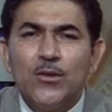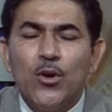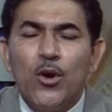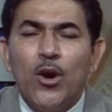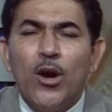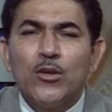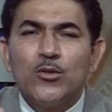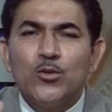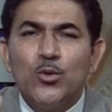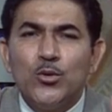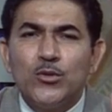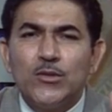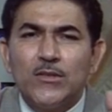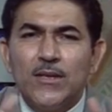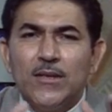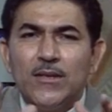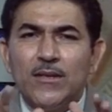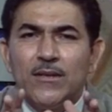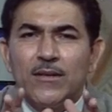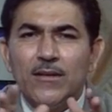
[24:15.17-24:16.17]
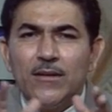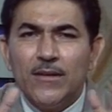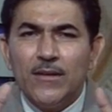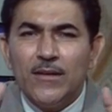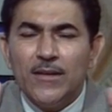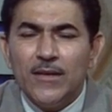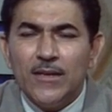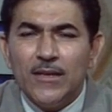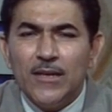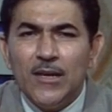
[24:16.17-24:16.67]
or those
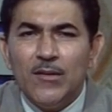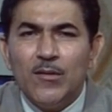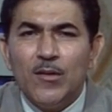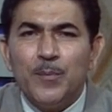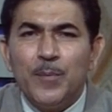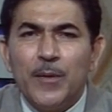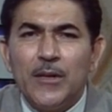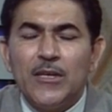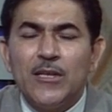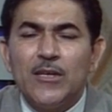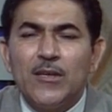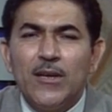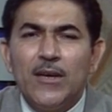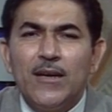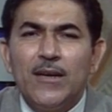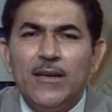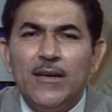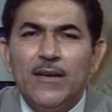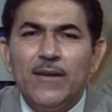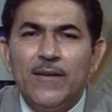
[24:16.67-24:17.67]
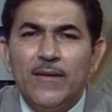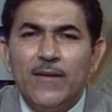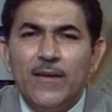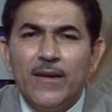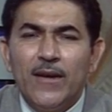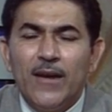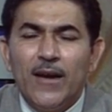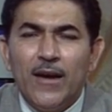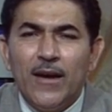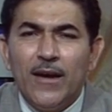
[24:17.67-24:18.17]
even particularly
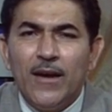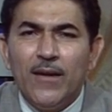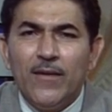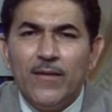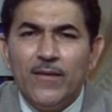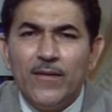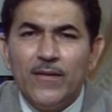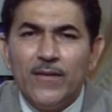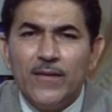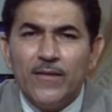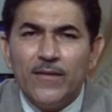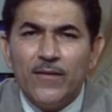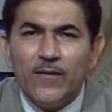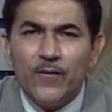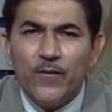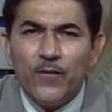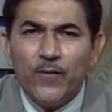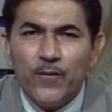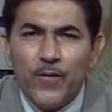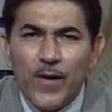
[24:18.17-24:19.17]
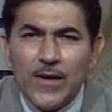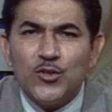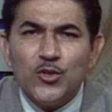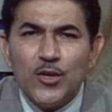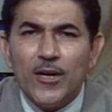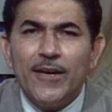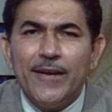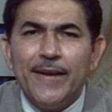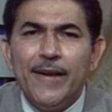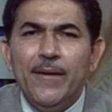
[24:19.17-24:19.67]

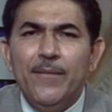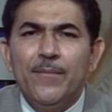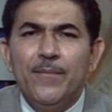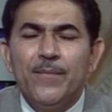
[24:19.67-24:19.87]
functionality.